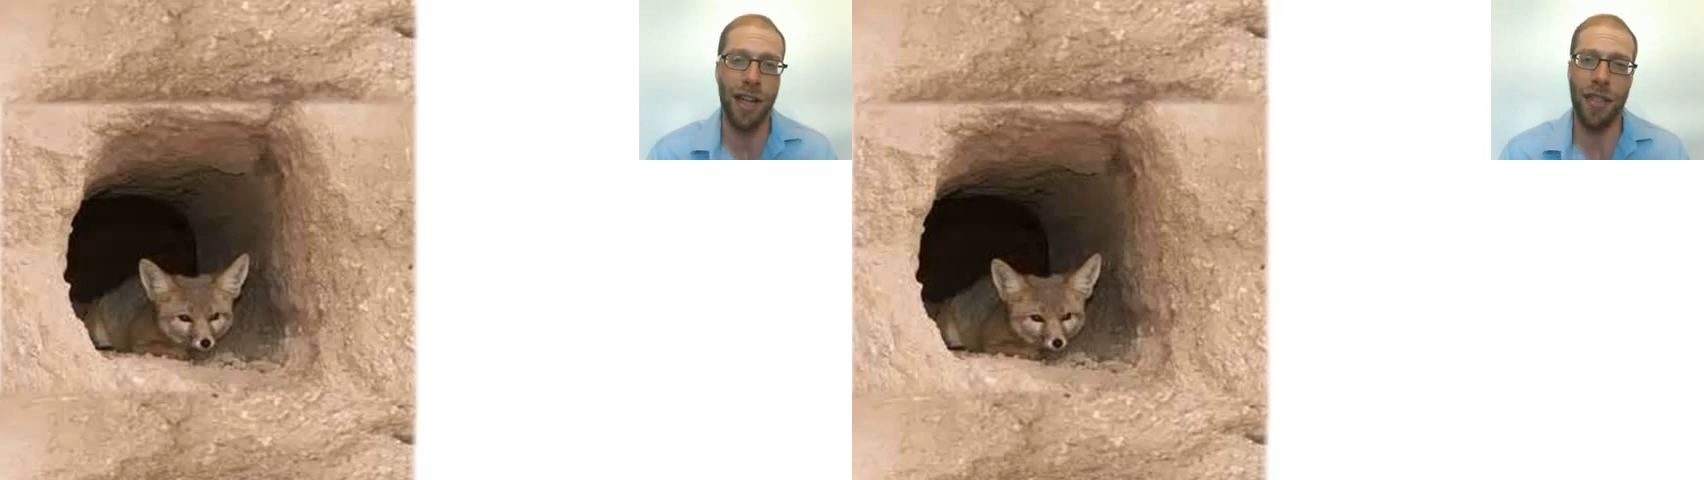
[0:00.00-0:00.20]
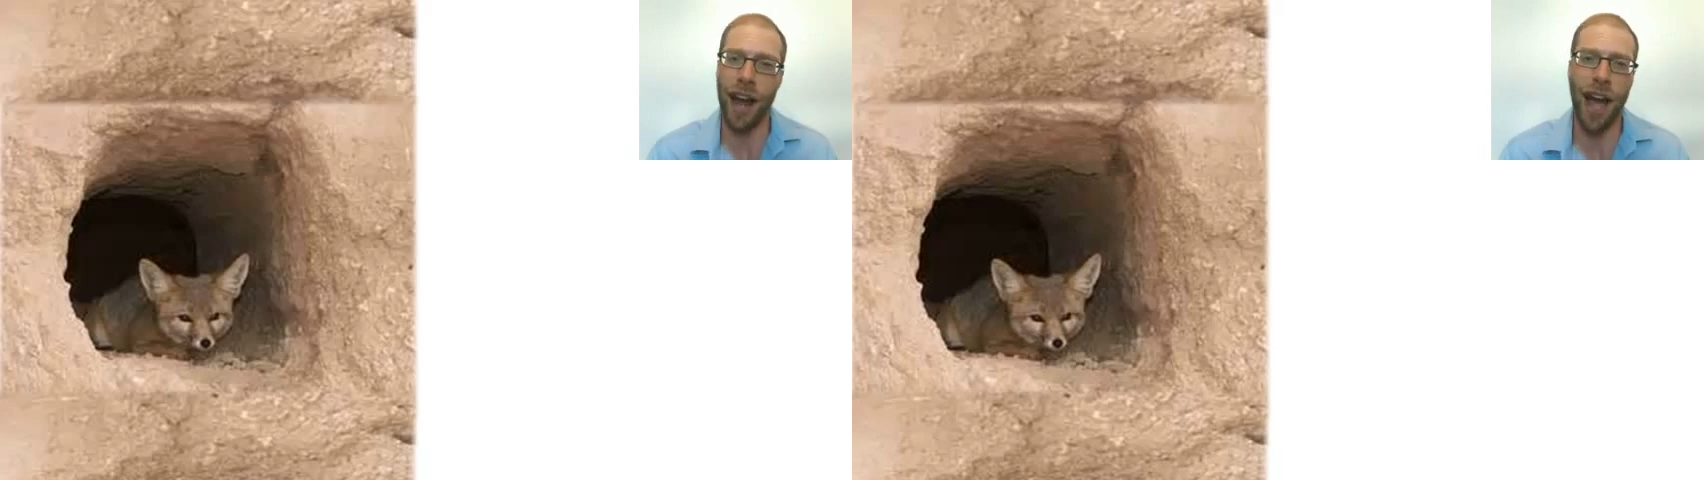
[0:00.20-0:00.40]

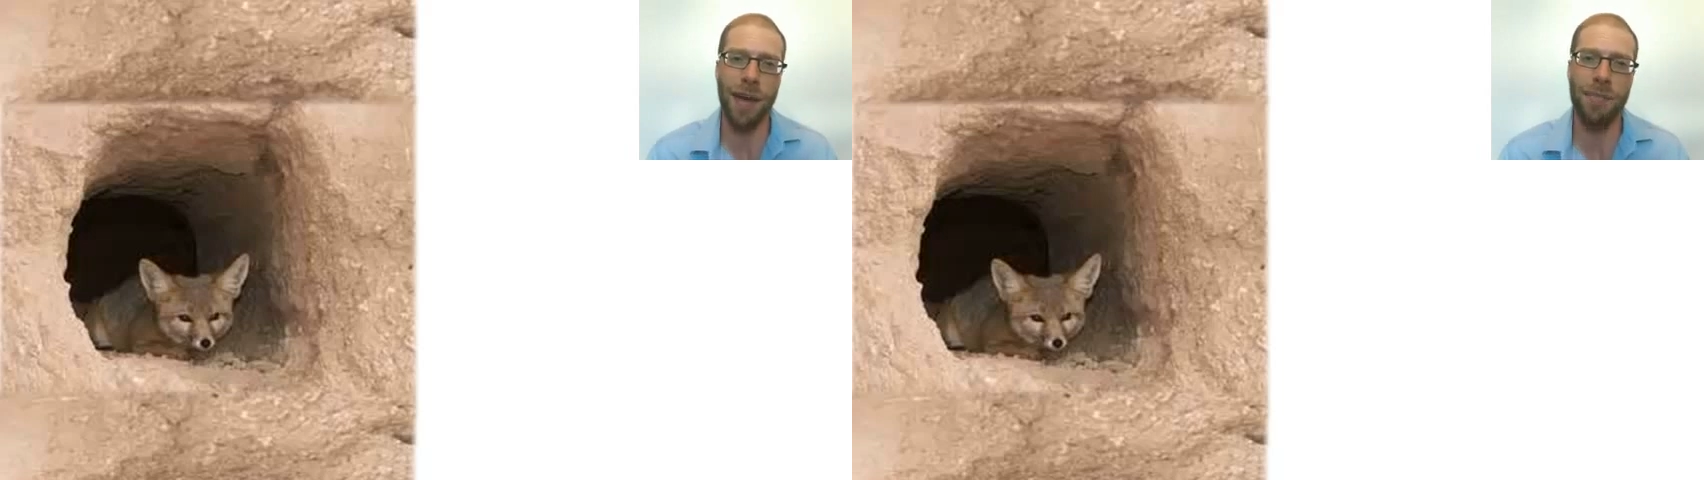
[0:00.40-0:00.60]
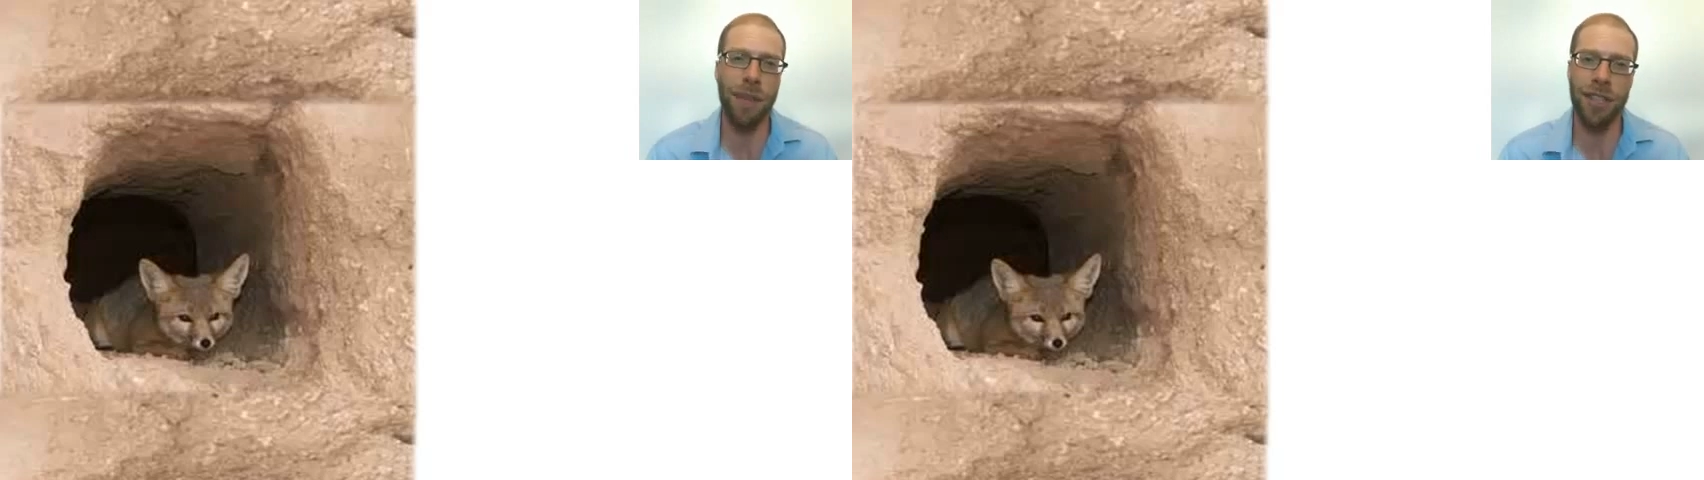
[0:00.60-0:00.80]
then
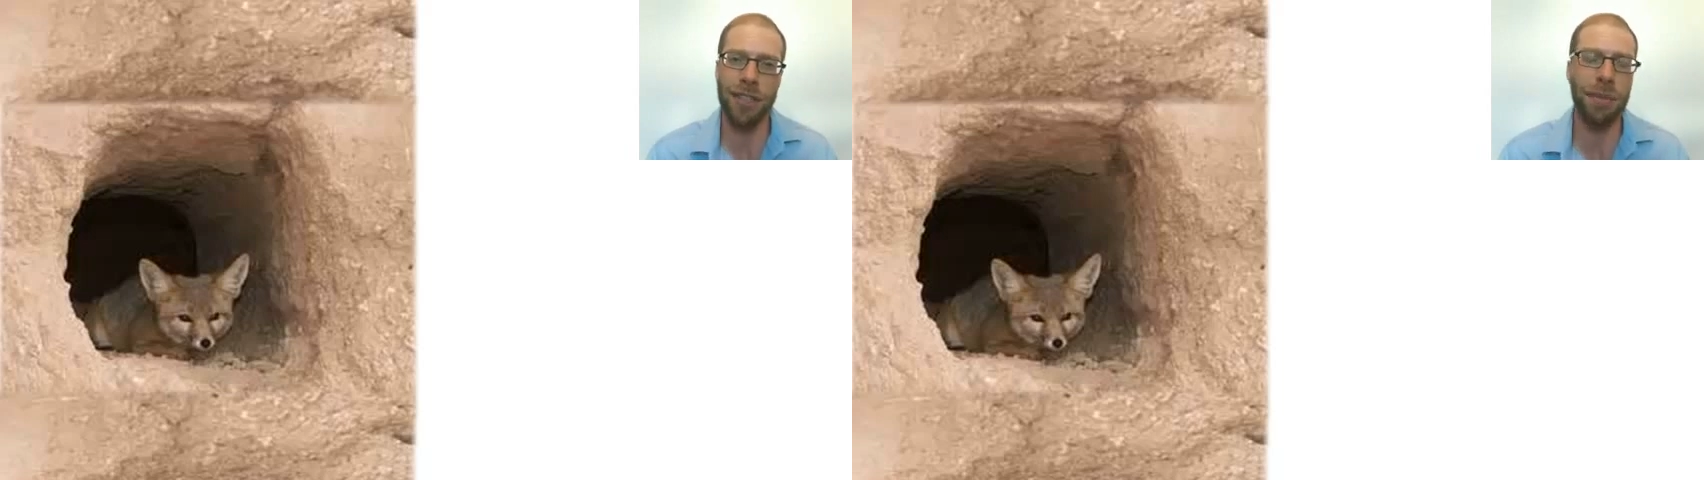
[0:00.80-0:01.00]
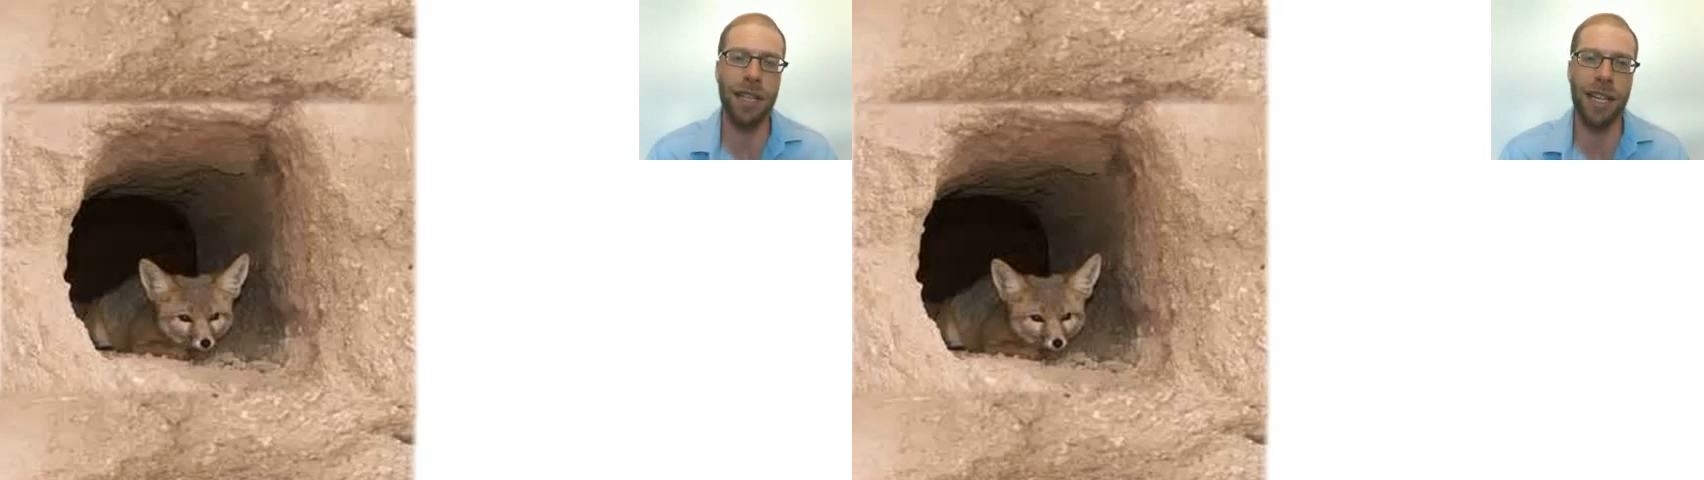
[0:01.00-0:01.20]
I
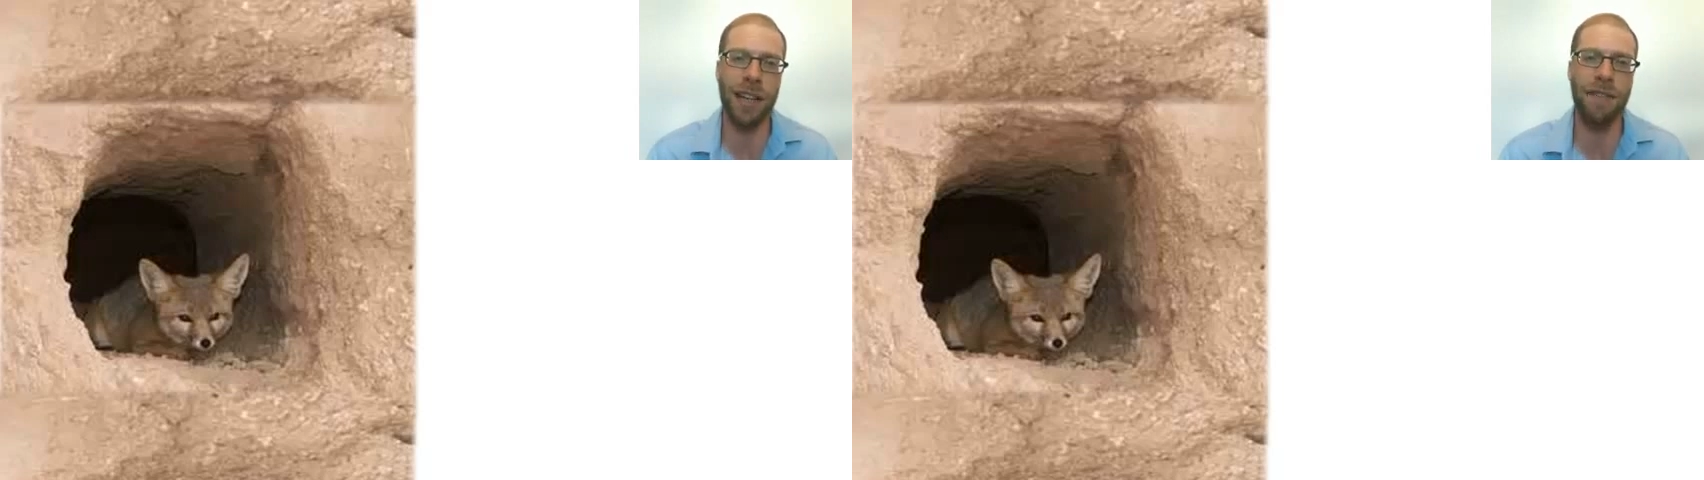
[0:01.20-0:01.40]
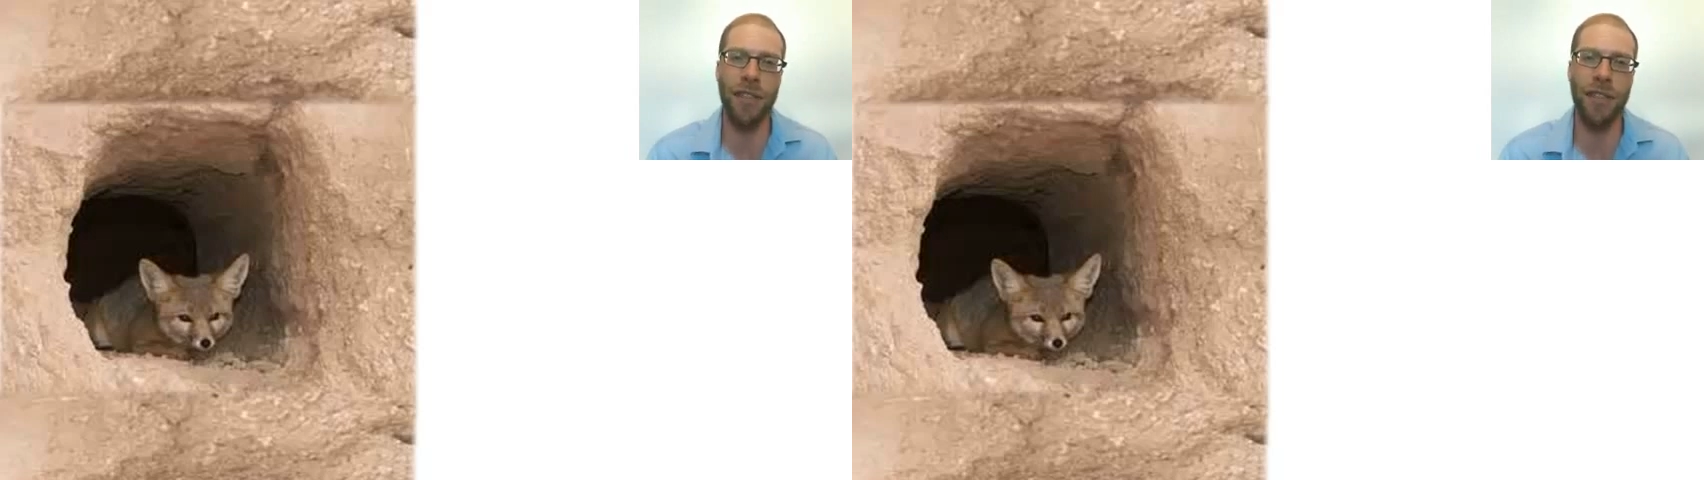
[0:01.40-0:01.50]
must believe